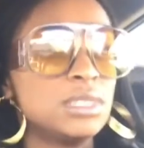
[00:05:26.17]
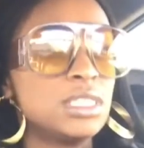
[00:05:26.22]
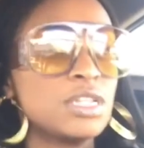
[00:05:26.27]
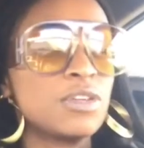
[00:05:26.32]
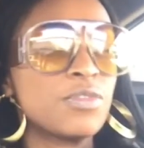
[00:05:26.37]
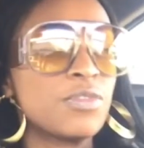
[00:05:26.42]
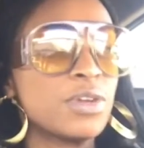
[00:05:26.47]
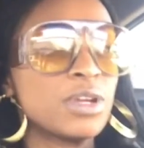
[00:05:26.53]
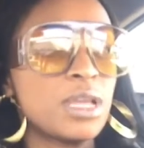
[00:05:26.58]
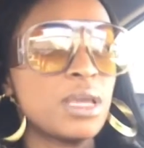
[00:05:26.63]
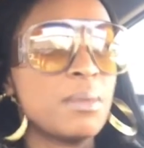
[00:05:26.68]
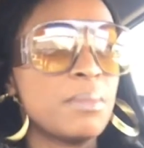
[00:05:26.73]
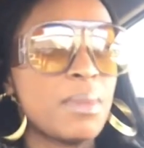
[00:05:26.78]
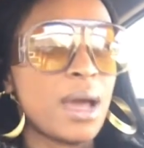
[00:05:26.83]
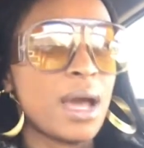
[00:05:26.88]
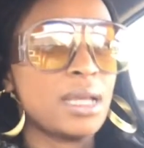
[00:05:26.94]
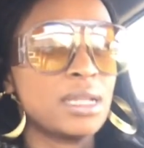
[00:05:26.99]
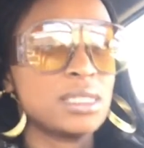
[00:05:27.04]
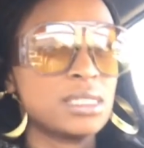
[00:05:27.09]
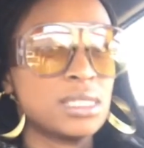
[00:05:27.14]
different
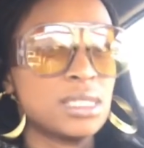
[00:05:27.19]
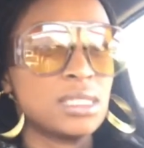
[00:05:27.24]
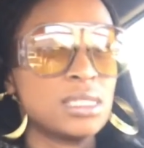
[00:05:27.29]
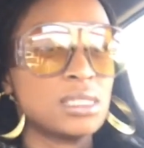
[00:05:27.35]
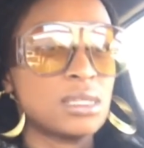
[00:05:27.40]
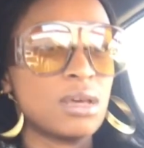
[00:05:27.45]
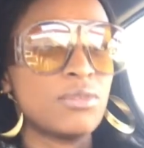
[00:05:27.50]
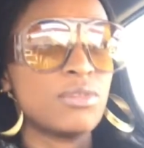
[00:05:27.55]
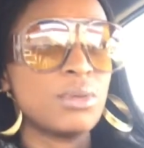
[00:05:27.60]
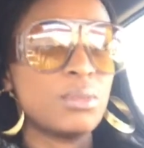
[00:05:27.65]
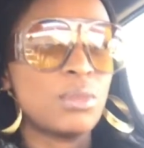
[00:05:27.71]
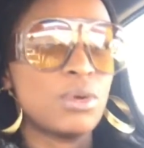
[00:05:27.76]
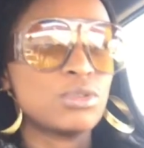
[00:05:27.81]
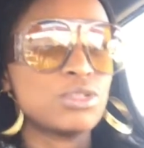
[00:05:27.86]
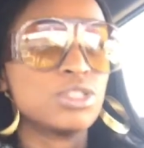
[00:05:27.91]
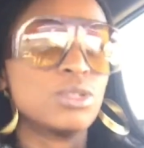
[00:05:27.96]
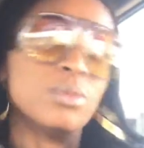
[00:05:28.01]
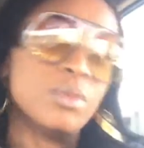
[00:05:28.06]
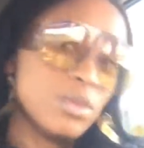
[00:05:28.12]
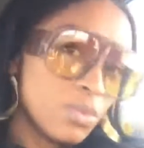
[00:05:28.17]
imbalances of
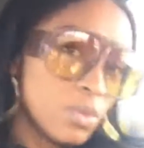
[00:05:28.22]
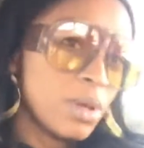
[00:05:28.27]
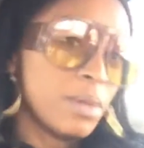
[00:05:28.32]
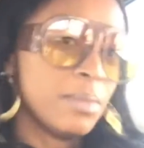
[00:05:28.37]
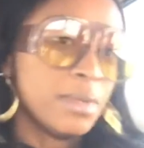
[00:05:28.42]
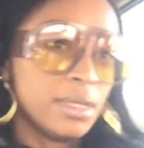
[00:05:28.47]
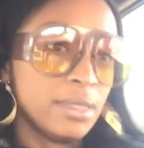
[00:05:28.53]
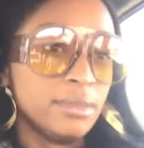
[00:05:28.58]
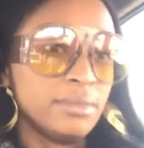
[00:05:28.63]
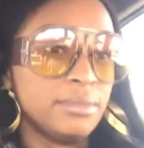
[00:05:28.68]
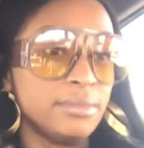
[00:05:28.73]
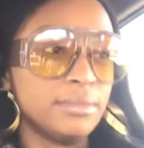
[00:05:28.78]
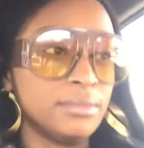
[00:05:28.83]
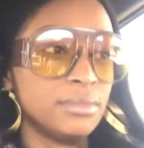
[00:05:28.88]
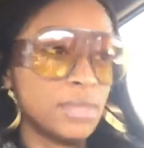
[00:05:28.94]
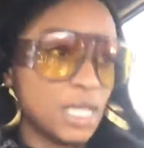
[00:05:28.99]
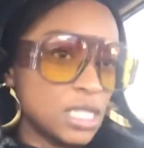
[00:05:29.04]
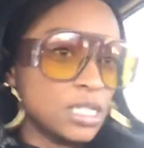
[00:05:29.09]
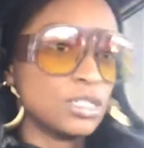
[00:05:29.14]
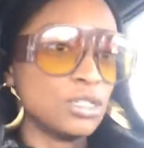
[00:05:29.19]
emotion with women.
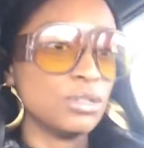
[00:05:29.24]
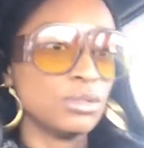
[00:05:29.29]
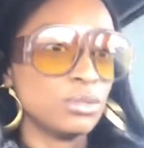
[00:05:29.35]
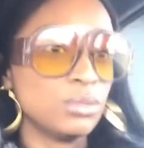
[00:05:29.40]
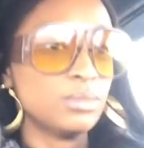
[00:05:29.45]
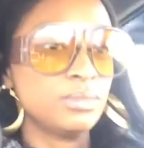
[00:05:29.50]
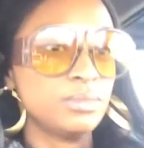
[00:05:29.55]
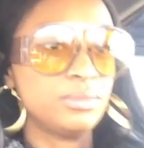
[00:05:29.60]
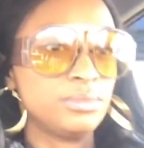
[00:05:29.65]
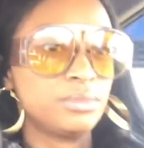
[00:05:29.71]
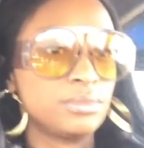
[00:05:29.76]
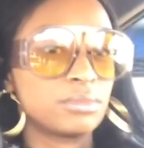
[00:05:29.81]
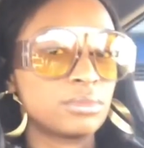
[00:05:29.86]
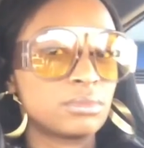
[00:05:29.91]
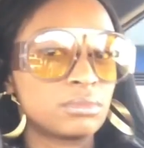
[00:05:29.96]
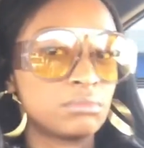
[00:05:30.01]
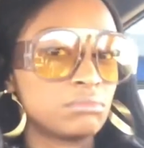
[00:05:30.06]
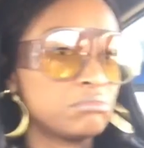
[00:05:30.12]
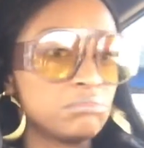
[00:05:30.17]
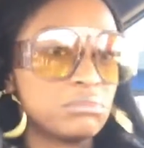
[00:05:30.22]
They do,
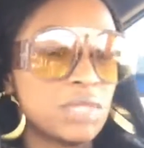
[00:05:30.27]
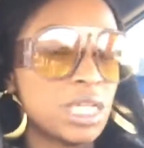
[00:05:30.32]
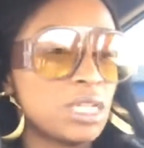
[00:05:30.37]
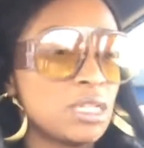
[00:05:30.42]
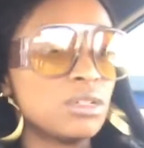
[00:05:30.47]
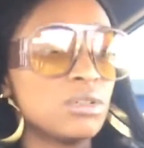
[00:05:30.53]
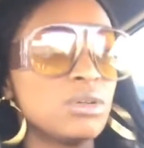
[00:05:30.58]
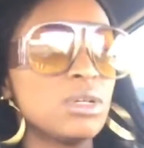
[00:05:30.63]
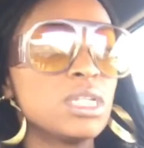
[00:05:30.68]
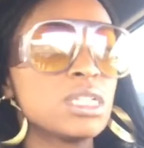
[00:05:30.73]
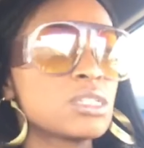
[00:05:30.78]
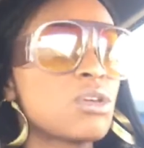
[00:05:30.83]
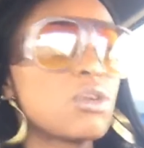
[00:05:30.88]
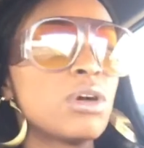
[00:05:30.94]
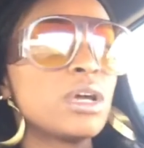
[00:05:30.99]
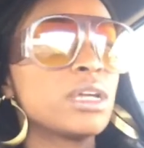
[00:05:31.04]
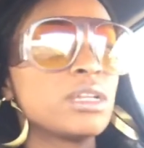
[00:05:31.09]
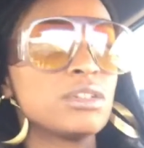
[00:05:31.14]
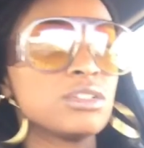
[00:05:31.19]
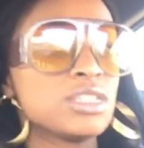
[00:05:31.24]
and it's
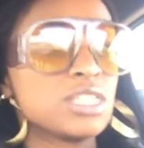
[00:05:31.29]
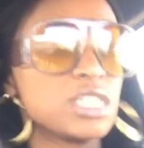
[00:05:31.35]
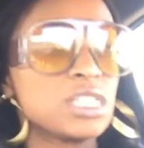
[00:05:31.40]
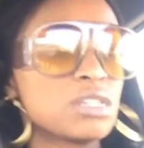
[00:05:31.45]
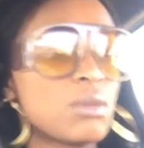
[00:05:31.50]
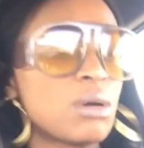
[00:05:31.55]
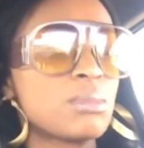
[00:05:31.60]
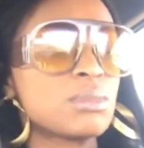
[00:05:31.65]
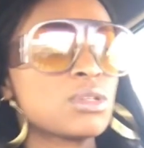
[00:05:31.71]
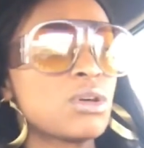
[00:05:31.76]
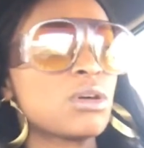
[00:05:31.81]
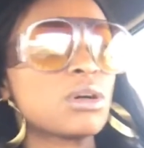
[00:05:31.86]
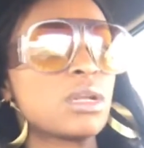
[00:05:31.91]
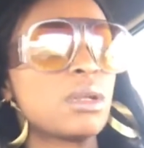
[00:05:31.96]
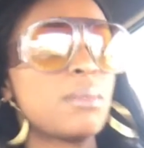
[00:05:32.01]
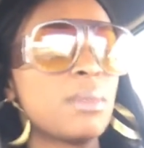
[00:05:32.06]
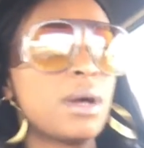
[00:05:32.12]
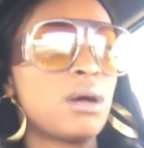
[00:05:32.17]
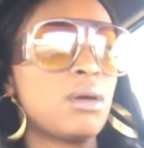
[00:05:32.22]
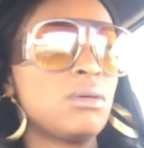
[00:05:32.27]
all energy. So I'm talking
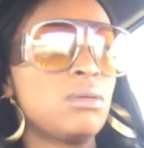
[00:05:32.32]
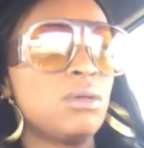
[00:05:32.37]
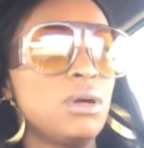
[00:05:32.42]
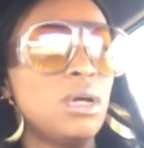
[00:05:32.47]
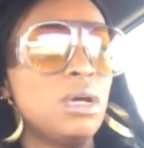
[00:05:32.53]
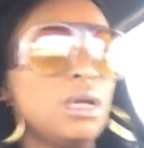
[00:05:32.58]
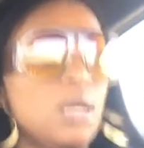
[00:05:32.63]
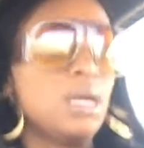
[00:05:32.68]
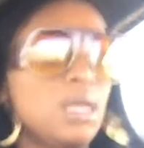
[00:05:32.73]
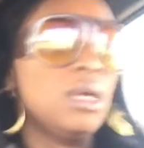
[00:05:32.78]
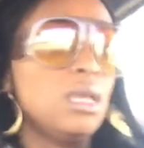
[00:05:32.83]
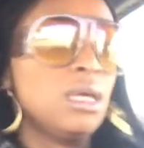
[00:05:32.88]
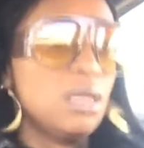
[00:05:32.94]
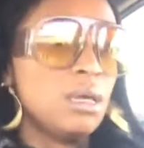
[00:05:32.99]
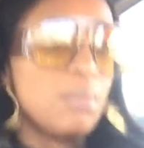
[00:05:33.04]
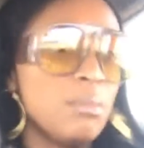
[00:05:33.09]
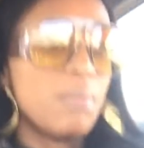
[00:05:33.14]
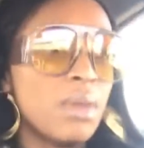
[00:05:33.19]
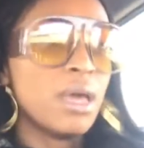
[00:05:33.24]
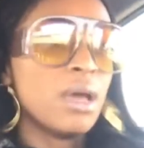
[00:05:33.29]
about
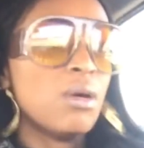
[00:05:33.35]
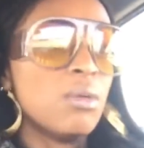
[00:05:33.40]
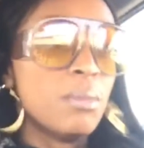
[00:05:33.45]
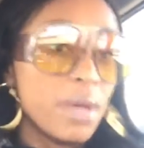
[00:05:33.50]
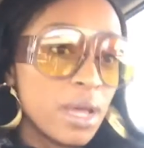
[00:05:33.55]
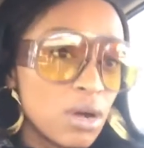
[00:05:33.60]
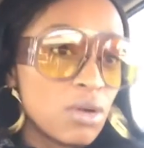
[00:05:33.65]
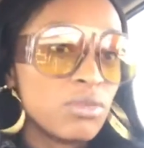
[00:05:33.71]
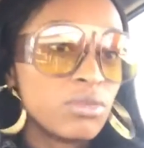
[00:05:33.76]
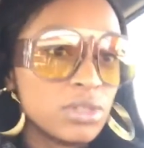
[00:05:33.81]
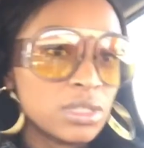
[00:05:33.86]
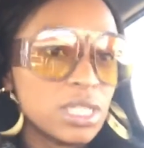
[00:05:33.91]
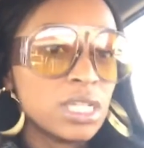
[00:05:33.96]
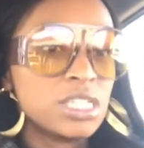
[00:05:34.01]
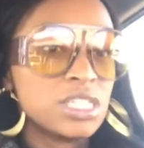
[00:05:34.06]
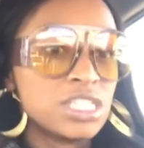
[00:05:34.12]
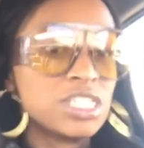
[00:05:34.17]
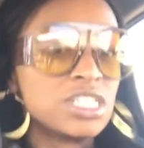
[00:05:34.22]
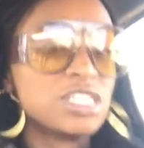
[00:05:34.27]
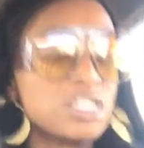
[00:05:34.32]
male-male
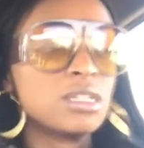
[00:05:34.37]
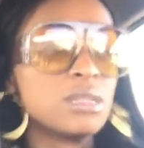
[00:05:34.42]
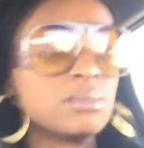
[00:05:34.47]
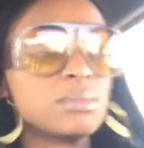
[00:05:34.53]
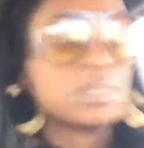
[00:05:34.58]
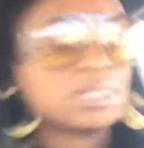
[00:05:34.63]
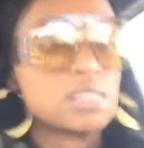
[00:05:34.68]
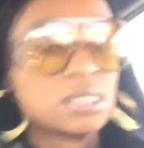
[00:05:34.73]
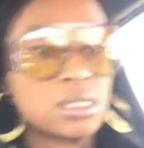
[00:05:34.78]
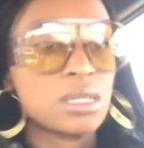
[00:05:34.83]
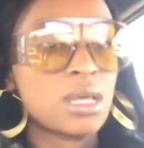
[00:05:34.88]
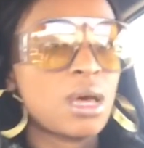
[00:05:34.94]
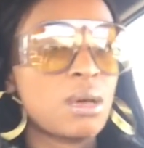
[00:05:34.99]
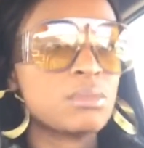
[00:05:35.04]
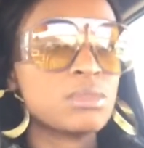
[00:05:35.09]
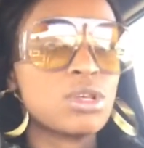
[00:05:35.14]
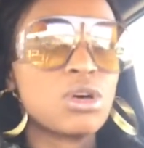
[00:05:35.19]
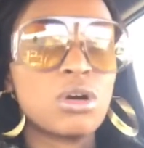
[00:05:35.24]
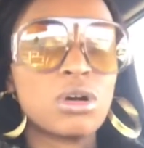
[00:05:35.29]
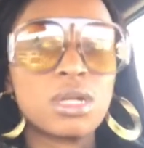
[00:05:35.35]
relationships.
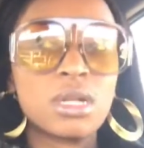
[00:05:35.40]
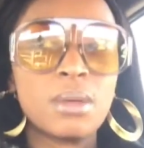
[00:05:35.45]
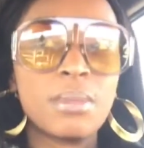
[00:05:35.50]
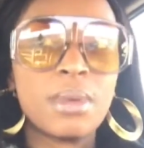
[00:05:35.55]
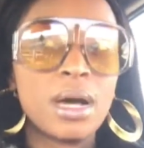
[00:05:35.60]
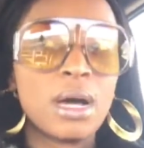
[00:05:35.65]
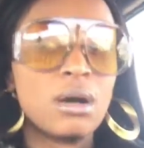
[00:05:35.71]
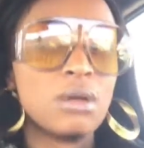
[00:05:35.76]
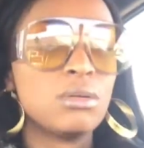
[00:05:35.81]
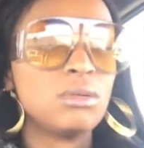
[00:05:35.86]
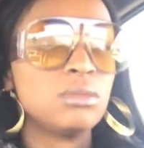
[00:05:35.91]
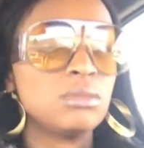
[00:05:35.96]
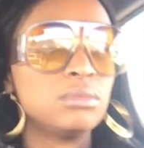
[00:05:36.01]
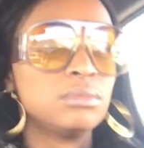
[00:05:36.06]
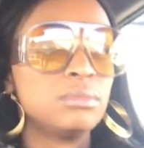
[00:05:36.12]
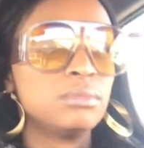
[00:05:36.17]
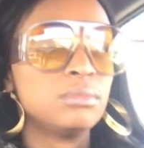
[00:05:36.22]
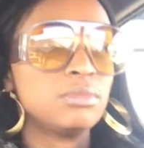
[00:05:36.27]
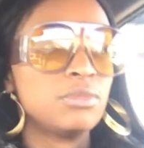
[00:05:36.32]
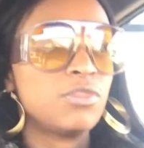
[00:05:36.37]
I'm talking about
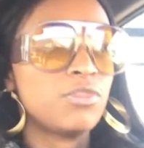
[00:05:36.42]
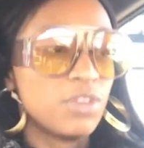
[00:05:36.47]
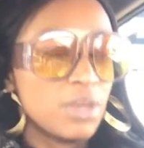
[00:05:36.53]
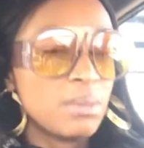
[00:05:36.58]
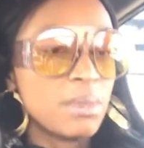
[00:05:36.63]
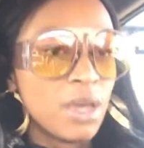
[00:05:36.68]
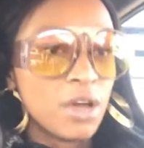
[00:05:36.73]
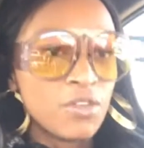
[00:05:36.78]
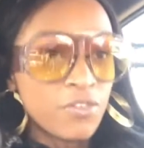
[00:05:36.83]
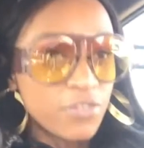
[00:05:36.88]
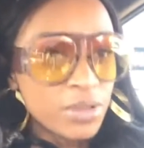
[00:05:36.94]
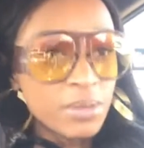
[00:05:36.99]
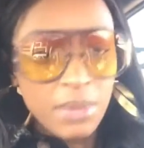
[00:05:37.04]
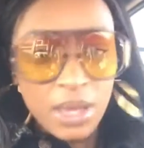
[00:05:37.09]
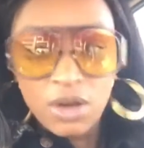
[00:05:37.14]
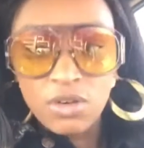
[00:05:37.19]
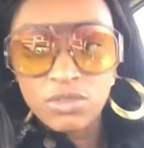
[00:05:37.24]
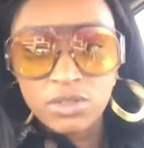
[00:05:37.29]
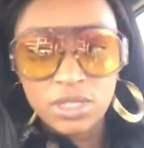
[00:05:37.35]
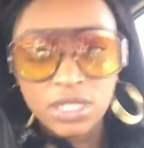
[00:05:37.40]

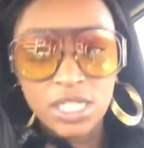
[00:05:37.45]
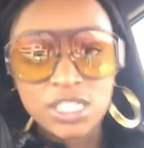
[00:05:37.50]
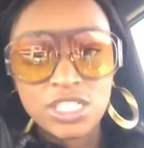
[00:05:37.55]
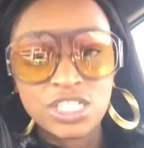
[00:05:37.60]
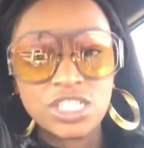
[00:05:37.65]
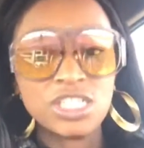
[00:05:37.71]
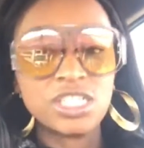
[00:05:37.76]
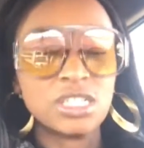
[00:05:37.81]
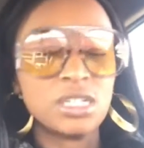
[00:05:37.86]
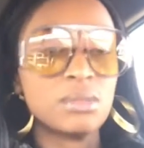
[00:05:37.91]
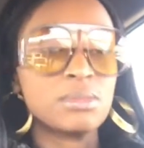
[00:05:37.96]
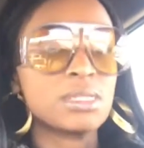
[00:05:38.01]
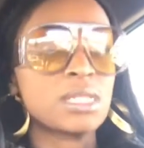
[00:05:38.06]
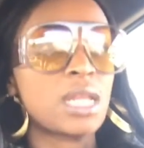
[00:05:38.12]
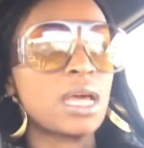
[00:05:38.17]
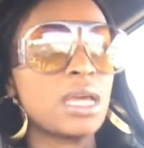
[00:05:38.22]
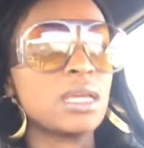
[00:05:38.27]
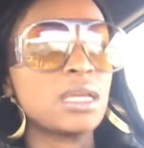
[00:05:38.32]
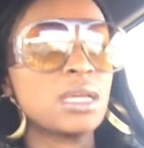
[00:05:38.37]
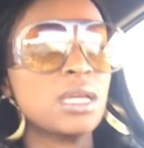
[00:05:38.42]
female-female relationships.
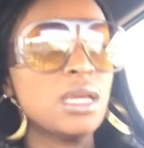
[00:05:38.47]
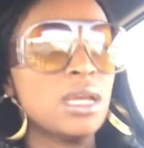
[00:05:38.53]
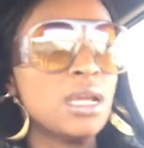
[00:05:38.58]
Like,